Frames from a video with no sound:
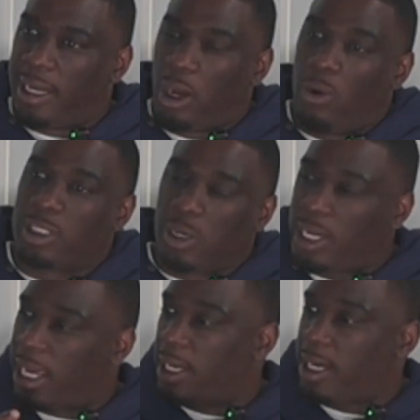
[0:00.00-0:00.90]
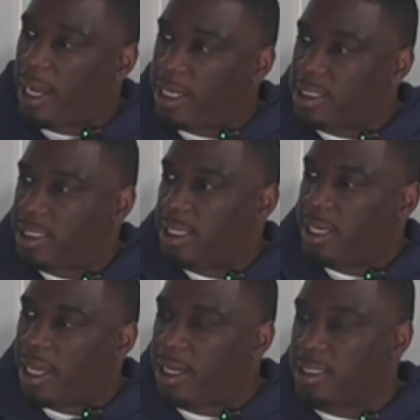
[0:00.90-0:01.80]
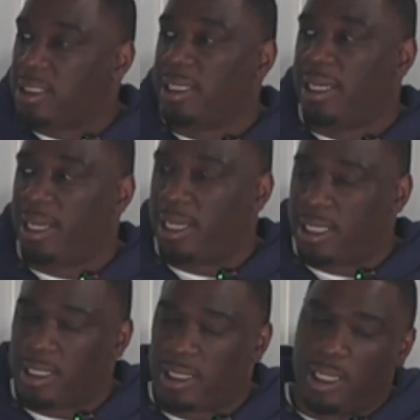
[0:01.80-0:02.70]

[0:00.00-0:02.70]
know it's okay to kind of sit in that, because it is